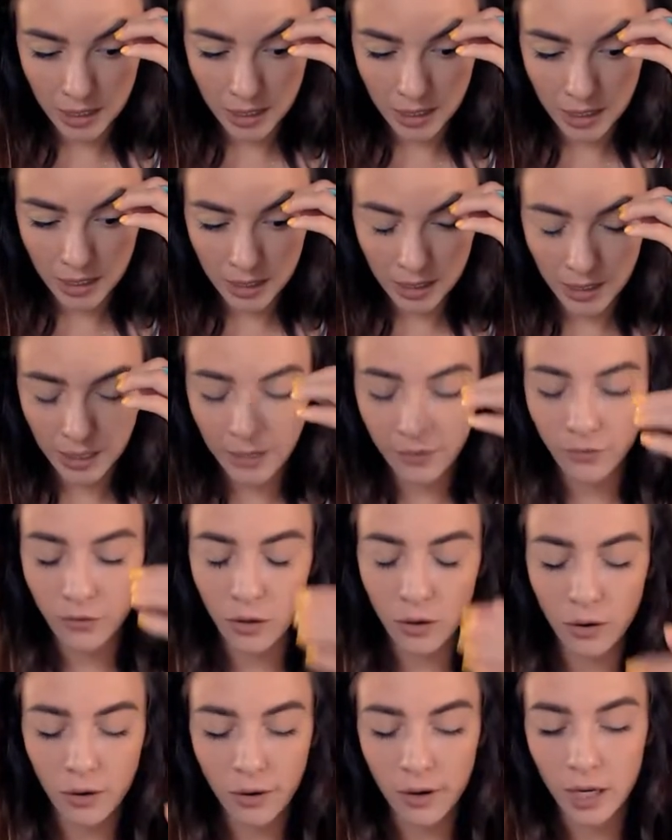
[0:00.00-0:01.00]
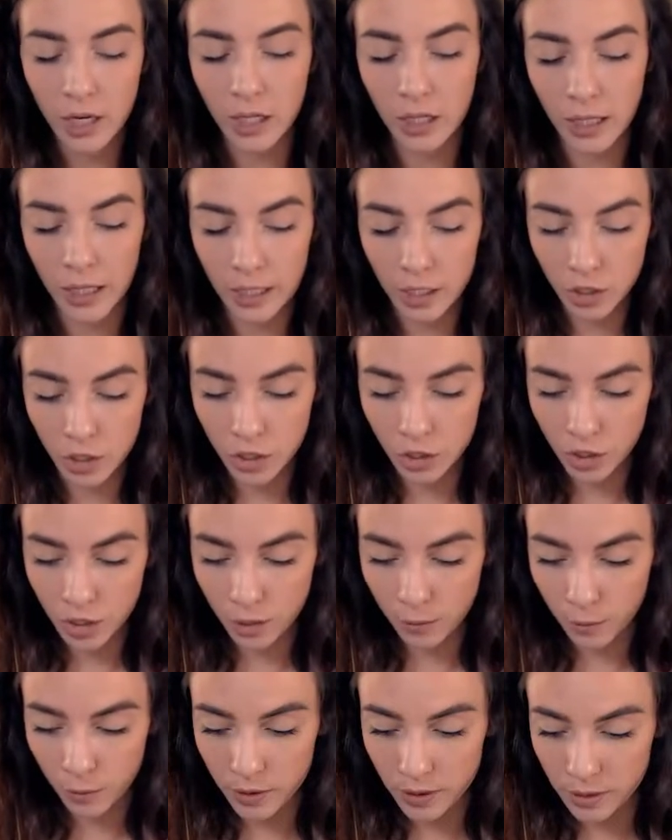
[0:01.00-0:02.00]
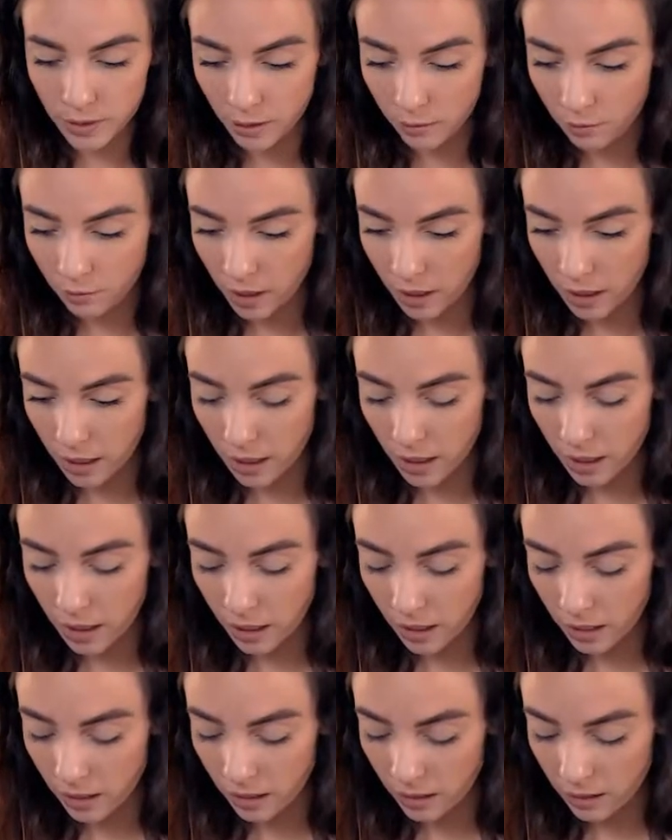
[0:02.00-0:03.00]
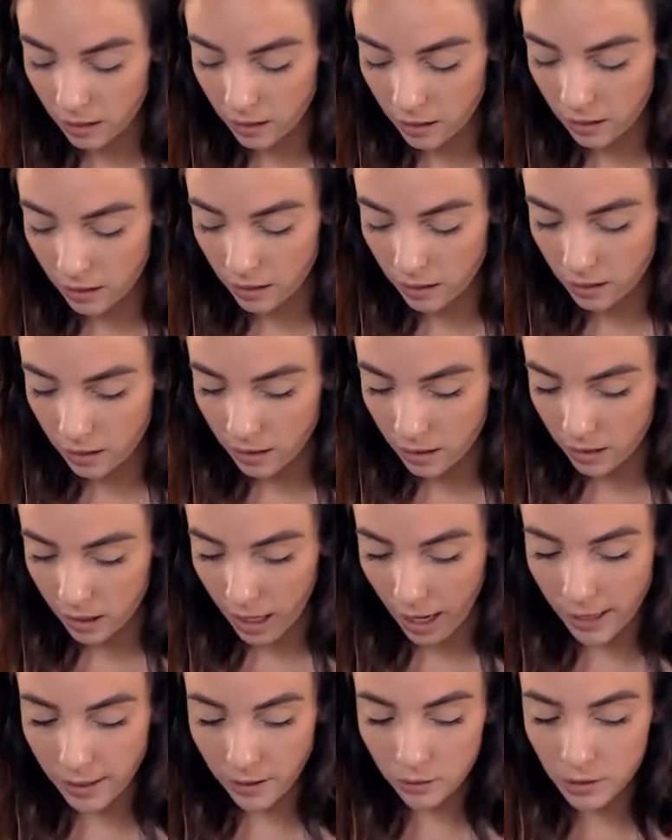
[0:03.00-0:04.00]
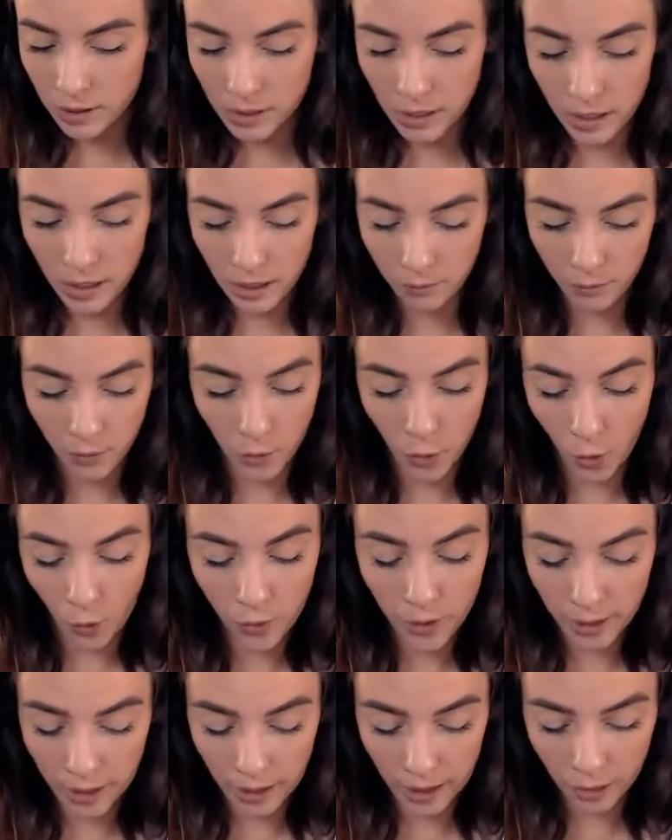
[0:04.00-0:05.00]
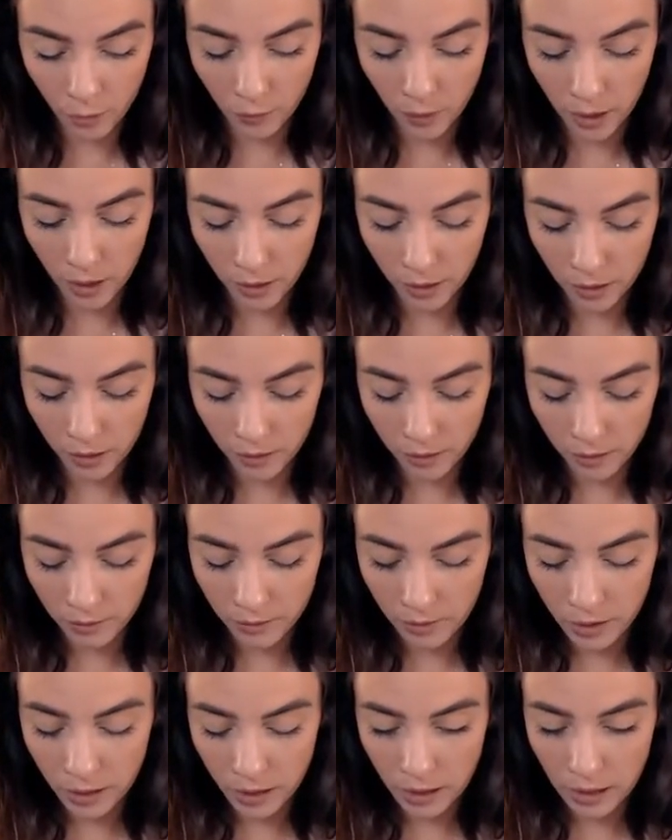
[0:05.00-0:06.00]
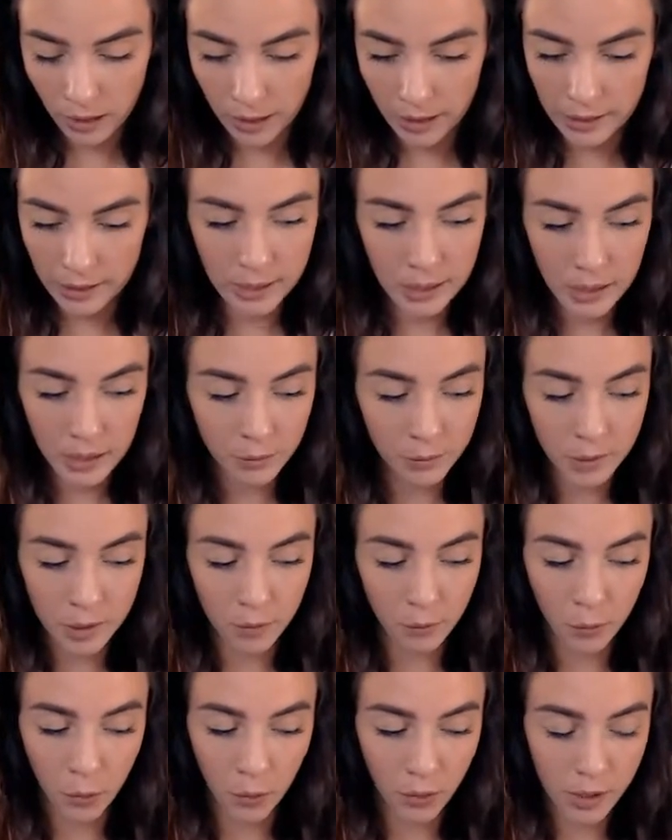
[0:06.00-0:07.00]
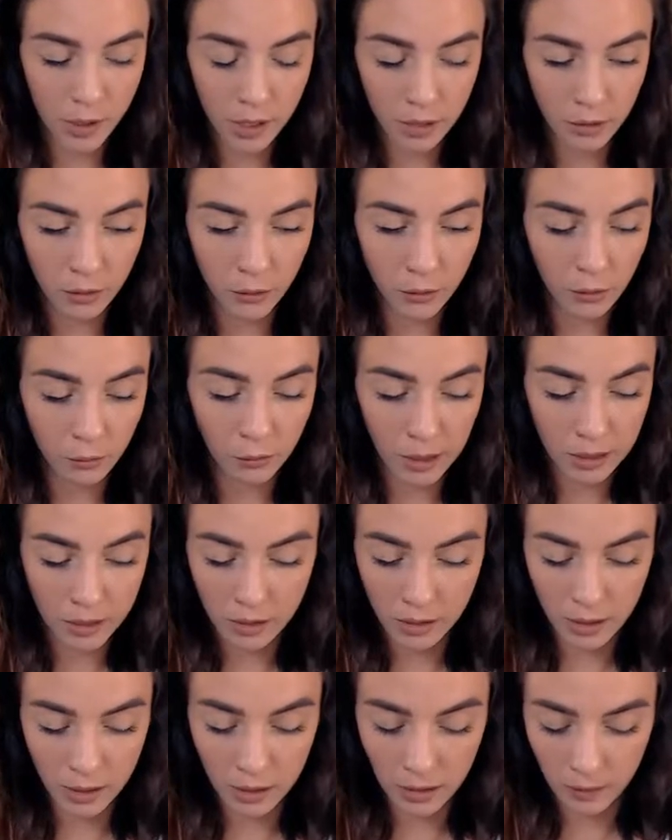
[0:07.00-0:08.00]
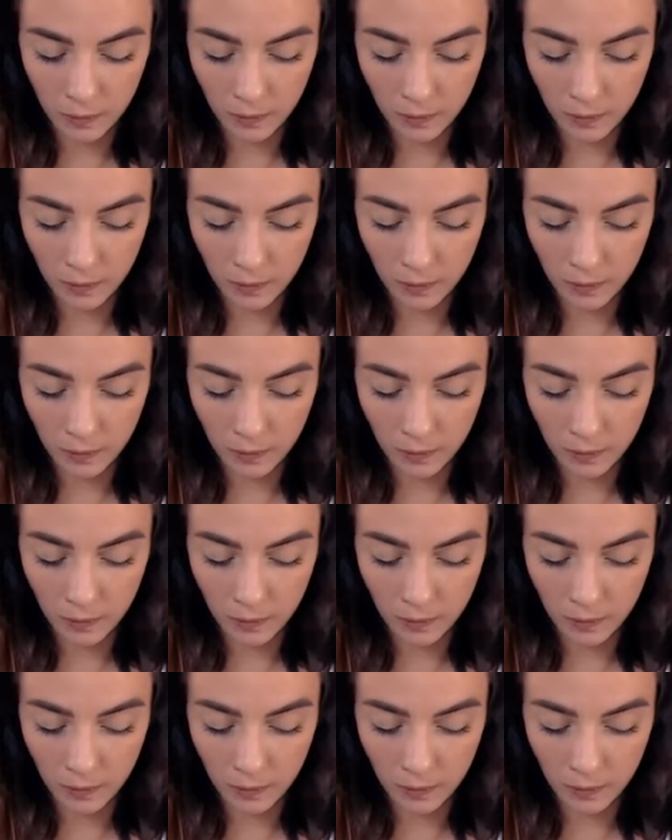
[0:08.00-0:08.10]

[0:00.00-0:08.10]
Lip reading: like if you're in a relationship with somebody, I don't see them going anywhere. I see them supporting you immensely.